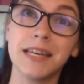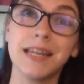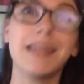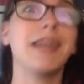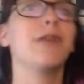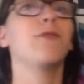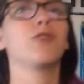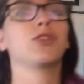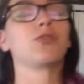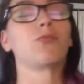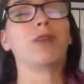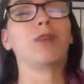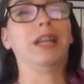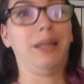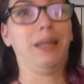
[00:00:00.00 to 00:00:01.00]
It was
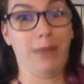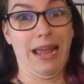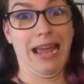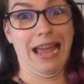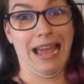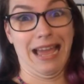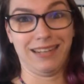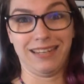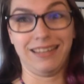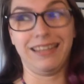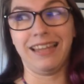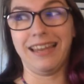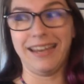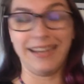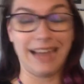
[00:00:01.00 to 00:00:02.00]
really bad.
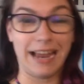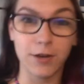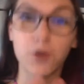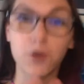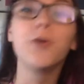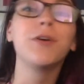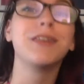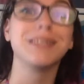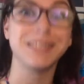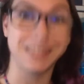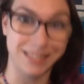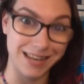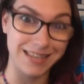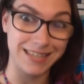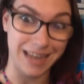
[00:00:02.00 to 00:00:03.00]
Like, couldn't
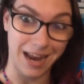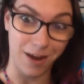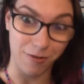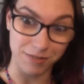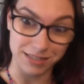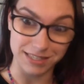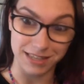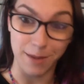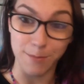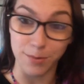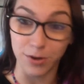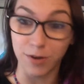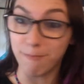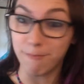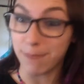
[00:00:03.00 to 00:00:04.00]
sit down
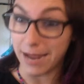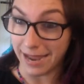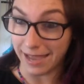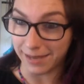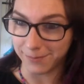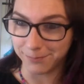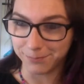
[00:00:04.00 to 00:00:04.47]
sunburn bad.